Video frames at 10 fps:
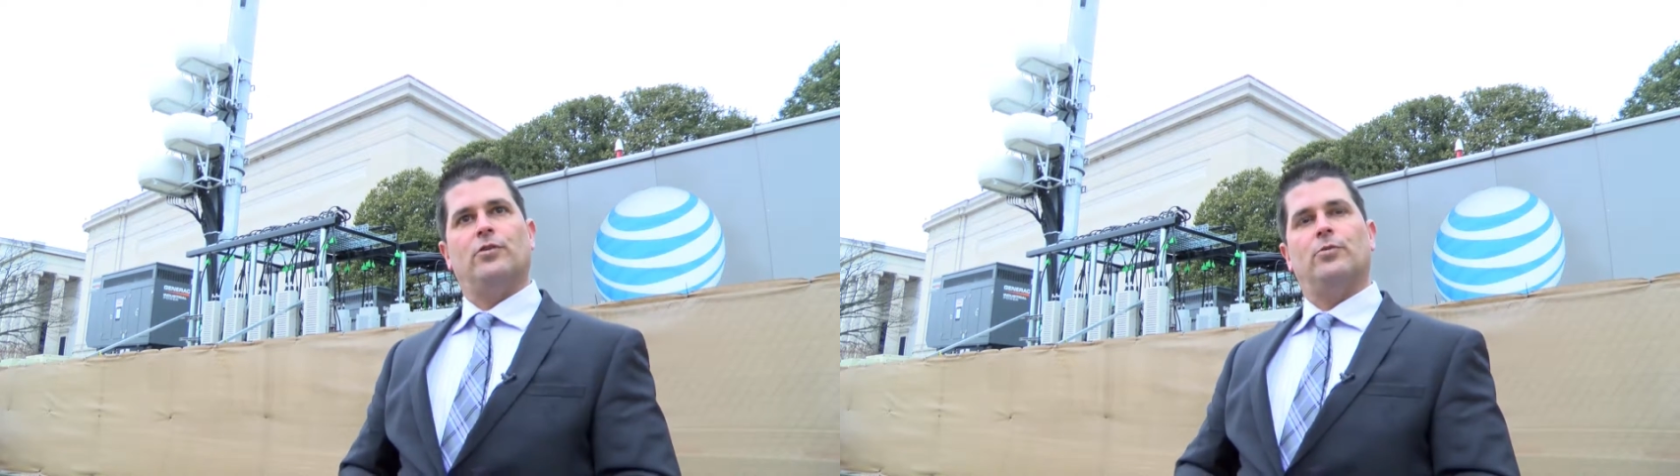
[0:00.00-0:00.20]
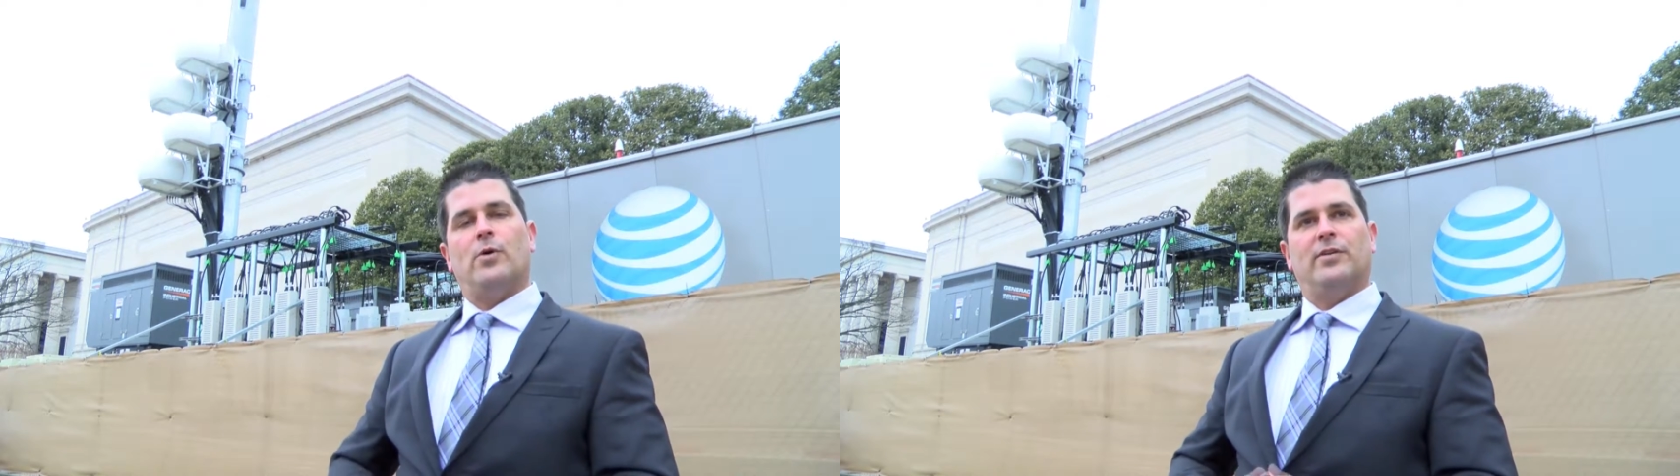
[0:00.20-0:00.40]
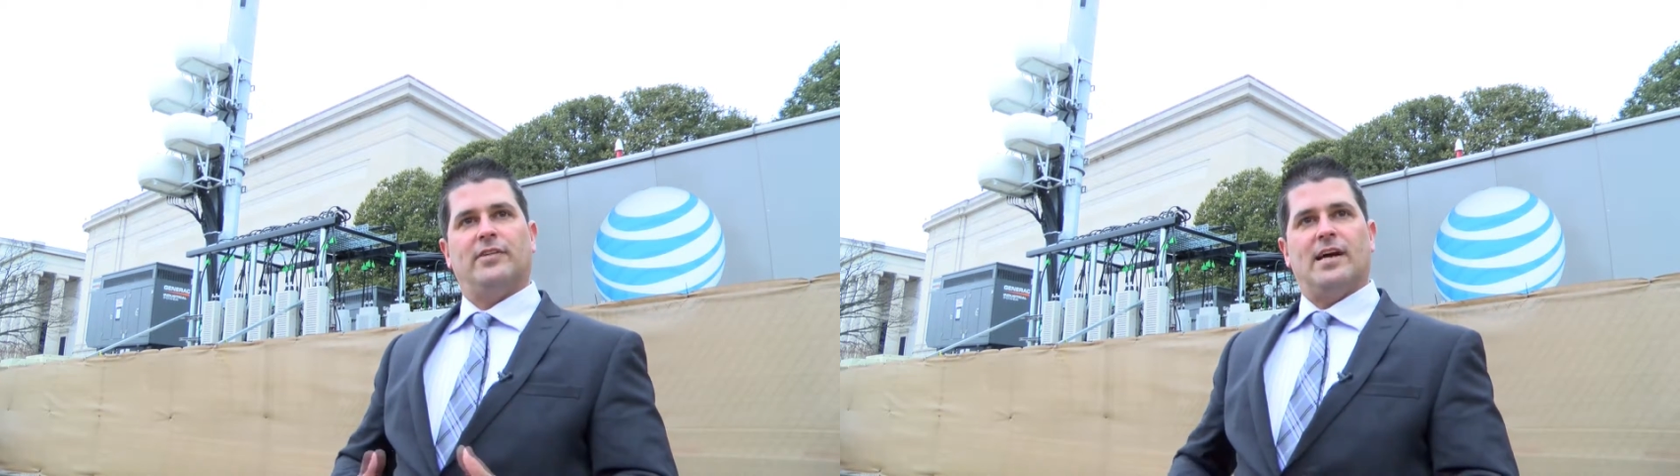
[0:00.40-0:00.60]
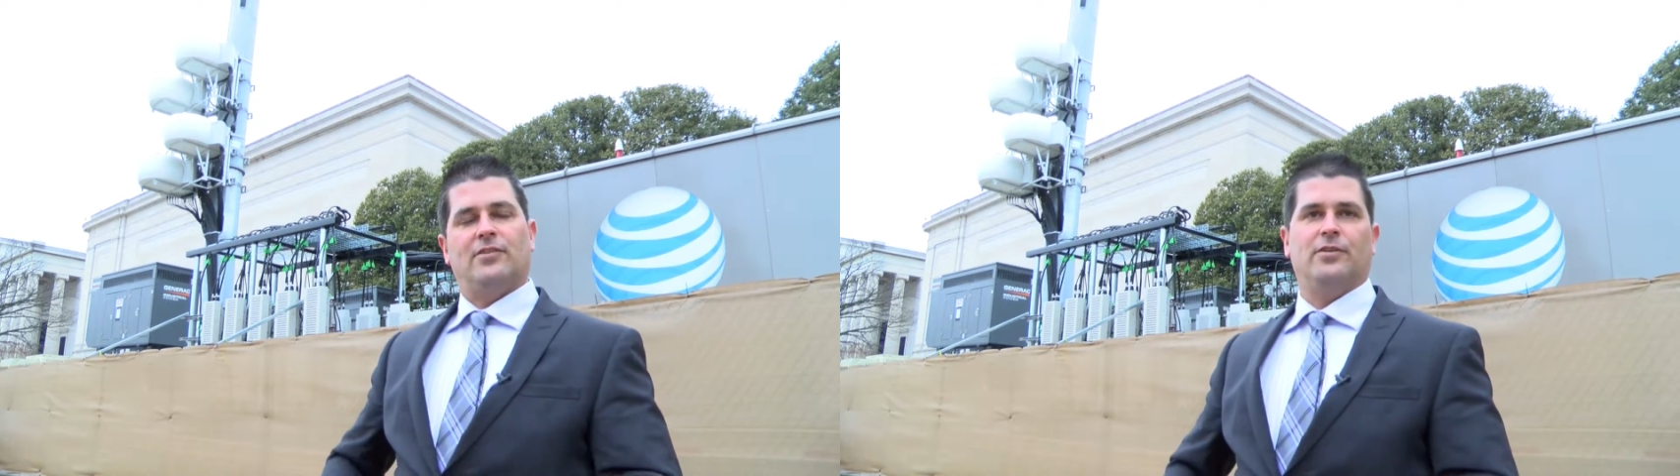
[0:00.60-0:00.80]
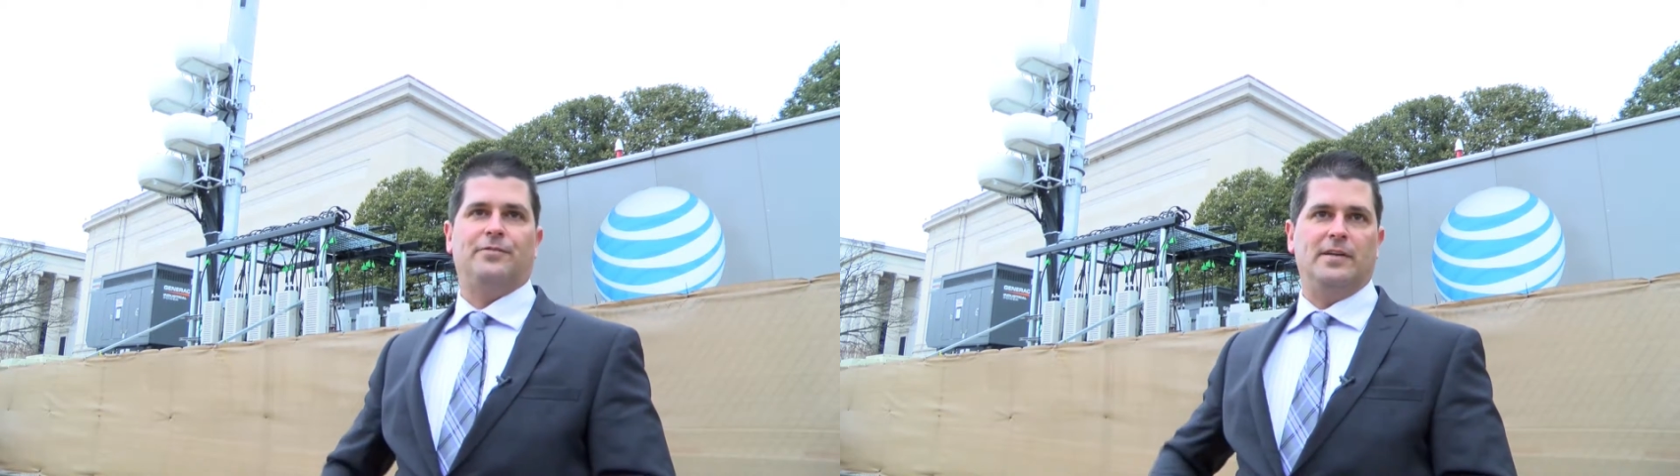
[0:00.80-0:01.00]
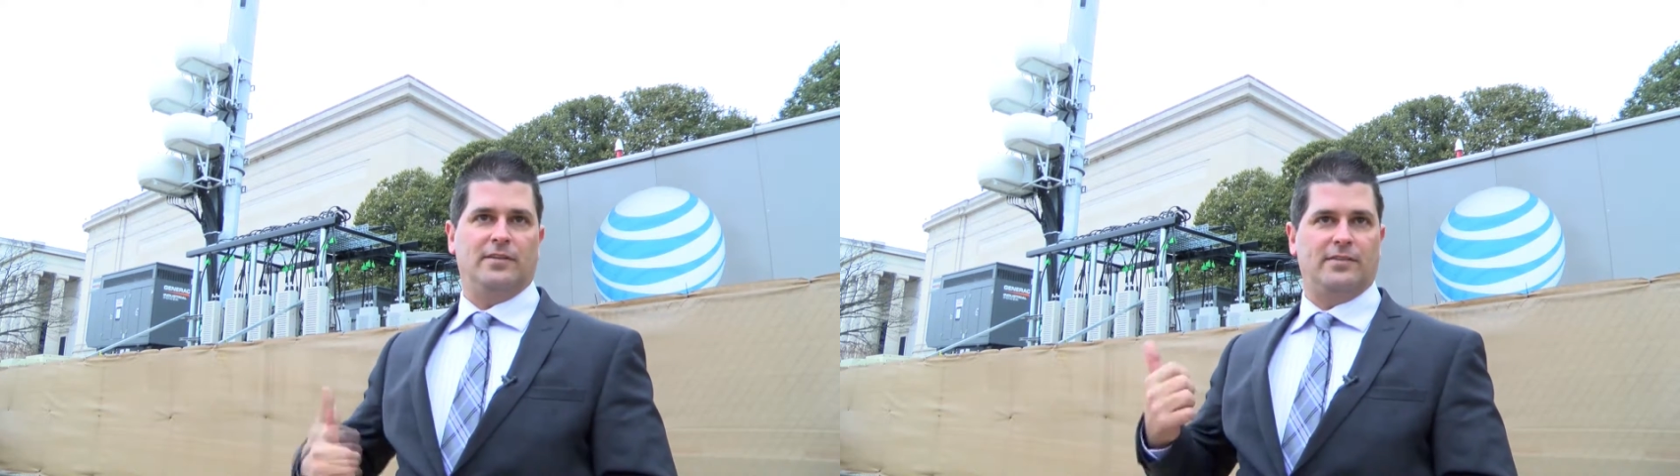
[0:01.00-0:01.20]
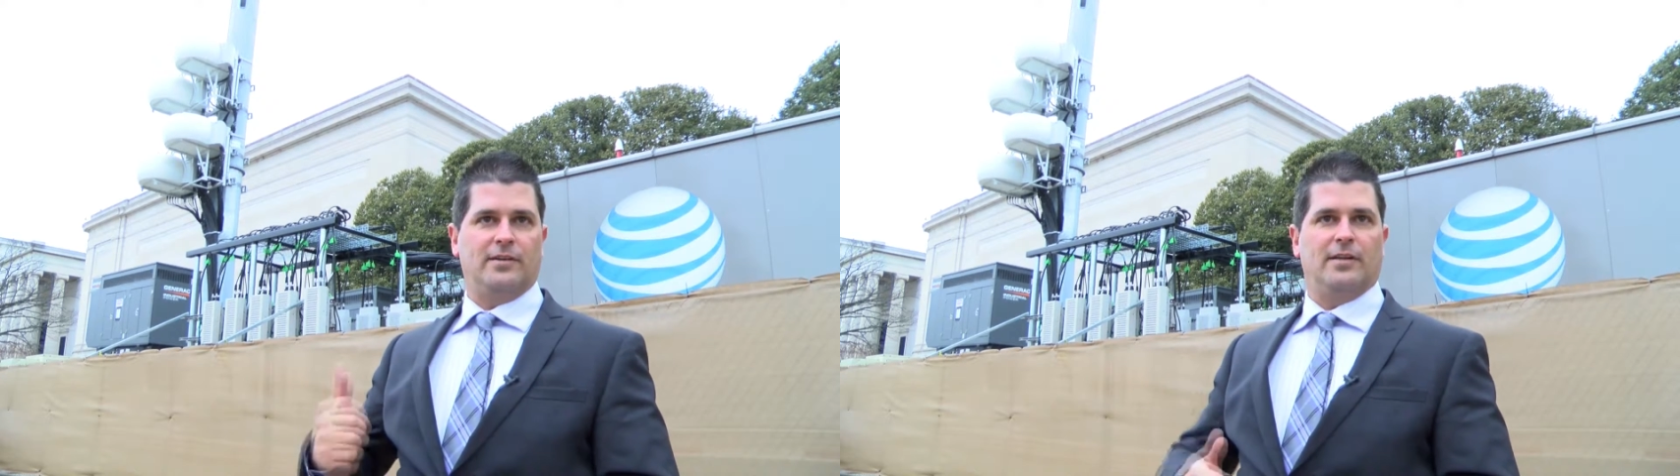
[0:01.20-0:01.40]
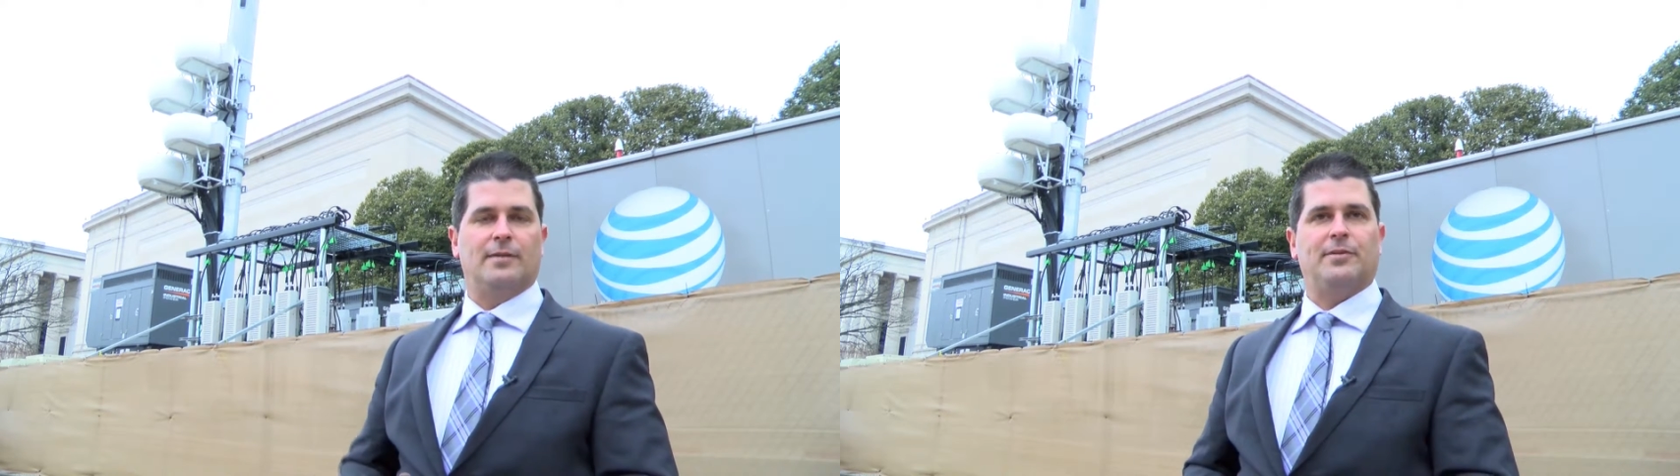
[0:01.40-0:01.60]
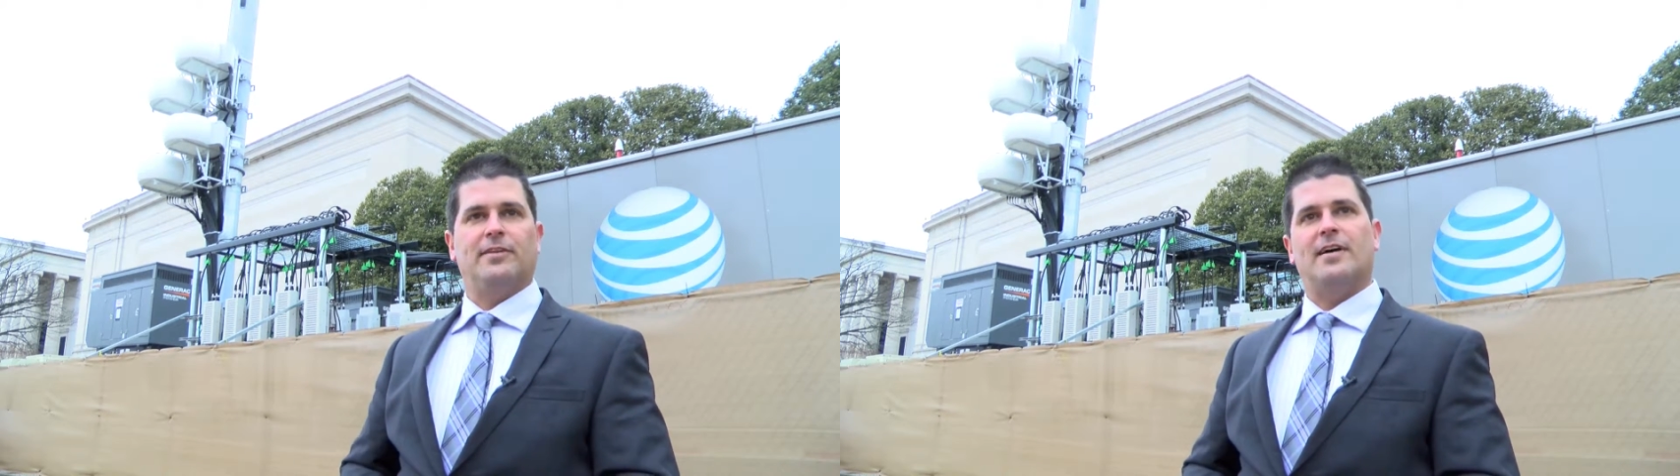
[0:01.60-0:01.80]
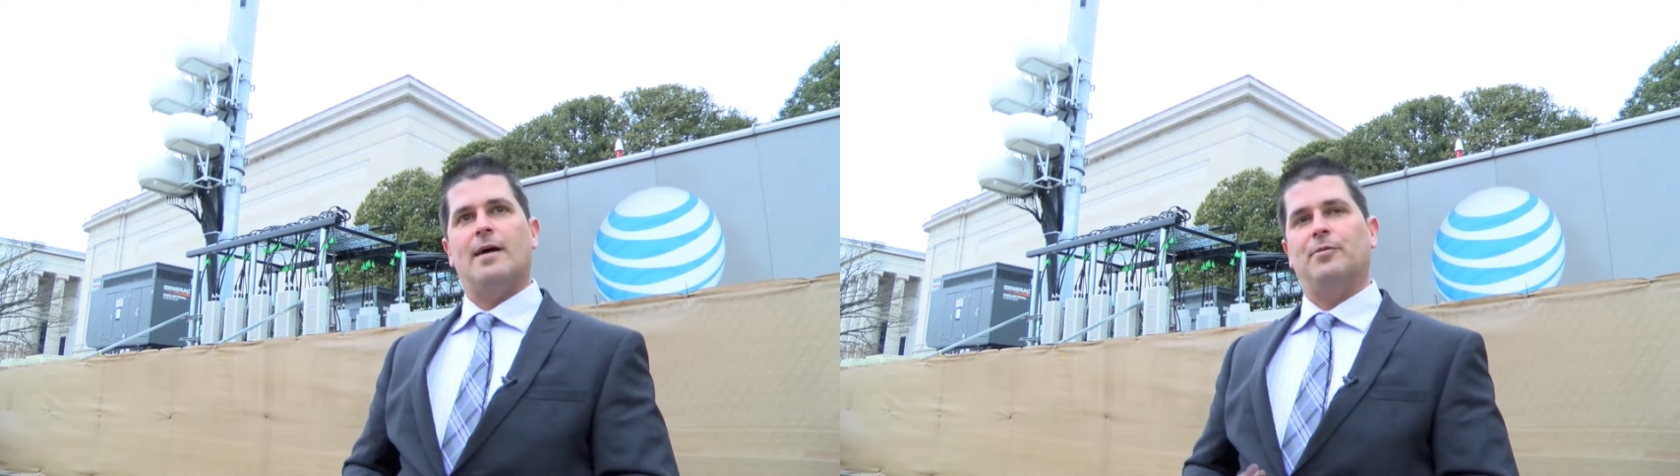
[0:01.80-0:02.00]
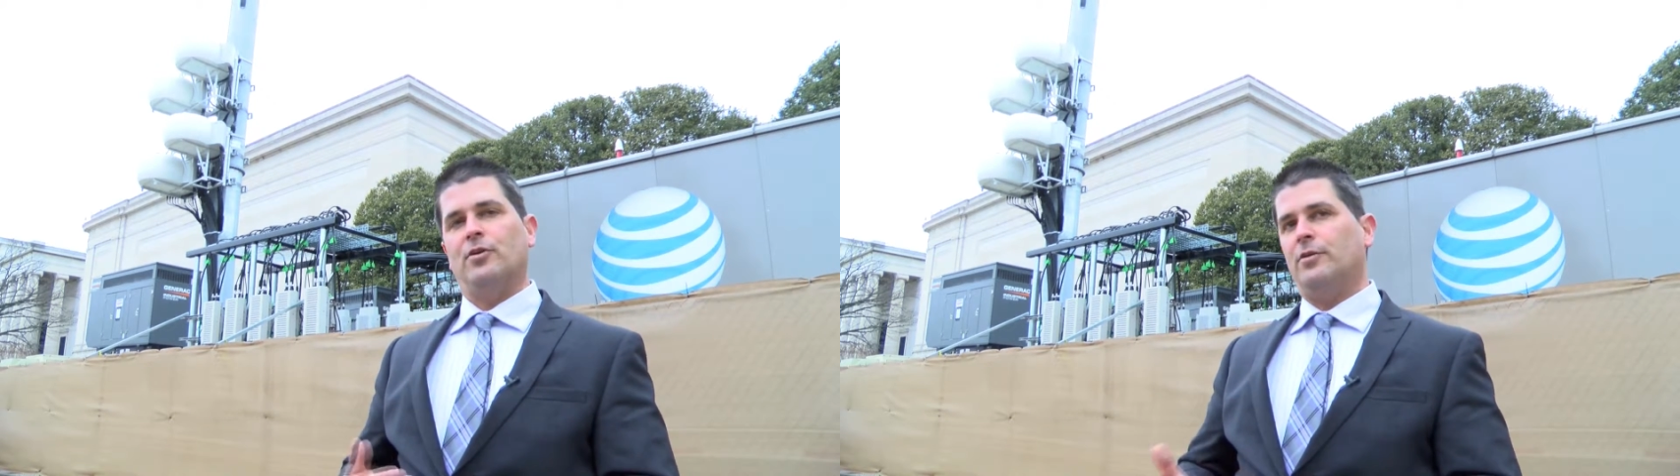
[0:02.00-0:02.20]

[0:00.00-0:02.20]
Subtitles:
are the ones that actually are feeding signal up to the top that